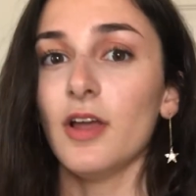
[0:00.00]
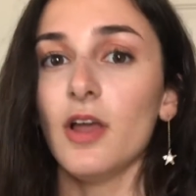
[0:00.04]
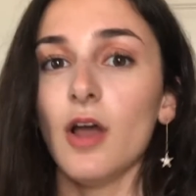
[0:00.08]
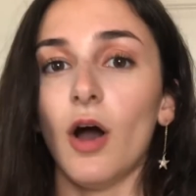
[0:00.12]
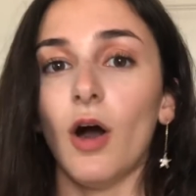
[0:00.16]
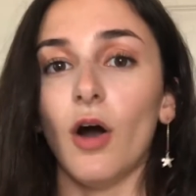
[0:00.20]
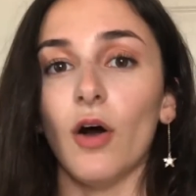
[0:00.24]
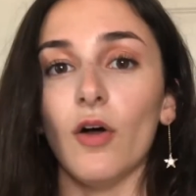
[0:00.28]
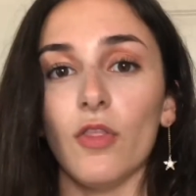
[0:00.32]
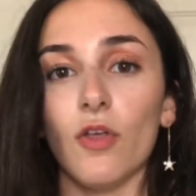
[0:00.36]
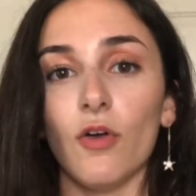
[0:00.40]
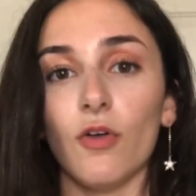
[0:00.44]

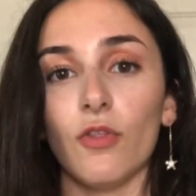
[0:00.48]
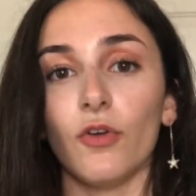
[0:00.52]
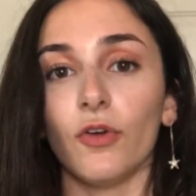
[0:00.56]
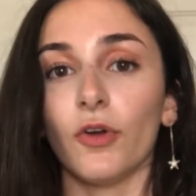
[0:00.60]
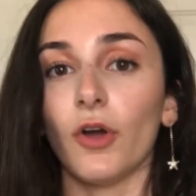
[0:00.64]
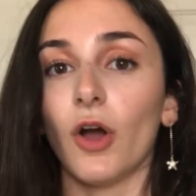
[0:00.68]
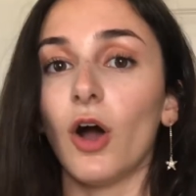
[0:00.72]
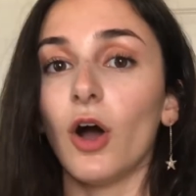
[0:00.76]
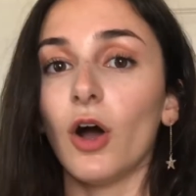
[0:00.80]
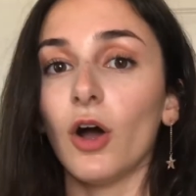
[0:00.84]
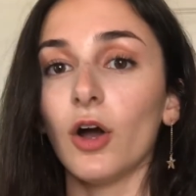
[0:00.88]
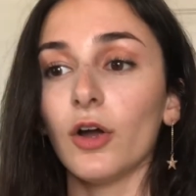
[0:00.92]
Although there
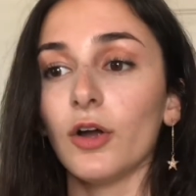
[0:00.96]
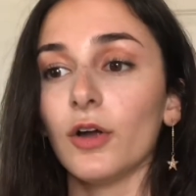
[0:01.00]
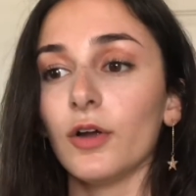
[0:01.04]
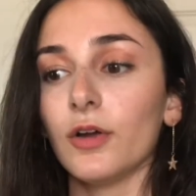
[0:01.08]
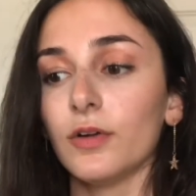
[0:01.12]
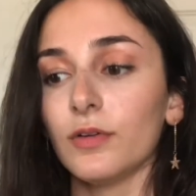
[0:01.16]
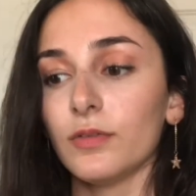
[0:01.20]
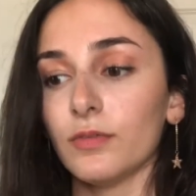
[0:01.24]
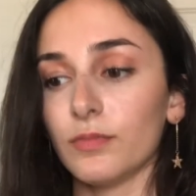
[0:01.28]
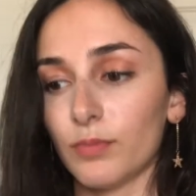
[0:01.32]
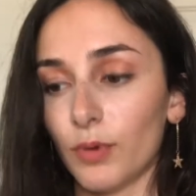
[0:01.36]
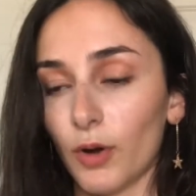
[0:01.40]

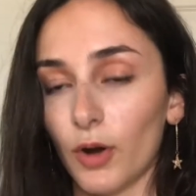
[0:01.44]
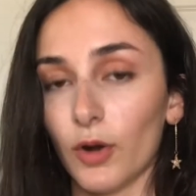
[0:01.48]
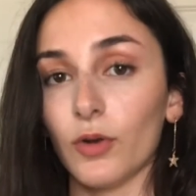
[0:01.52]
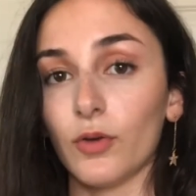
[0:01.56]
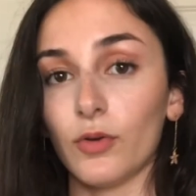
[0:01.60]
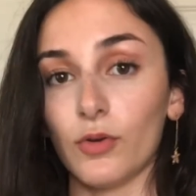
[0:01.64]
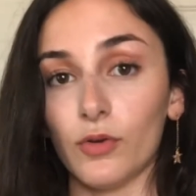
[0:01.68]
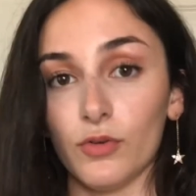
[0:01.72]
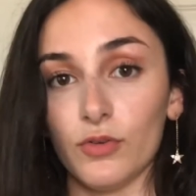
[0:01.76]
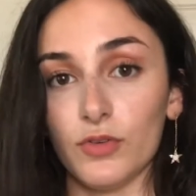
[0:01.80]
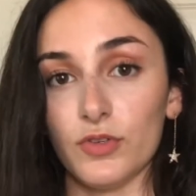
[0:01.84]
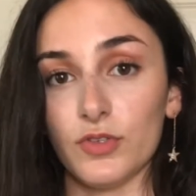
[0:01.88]
are
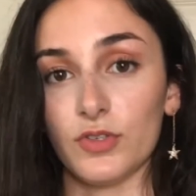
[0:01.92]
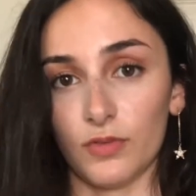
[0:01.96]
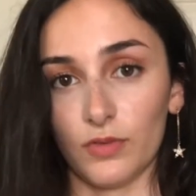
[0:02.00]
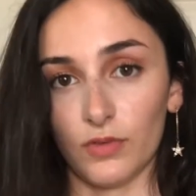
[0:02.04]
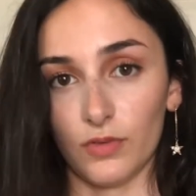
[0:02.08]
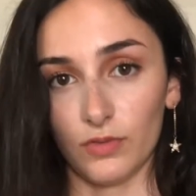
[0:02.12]
particles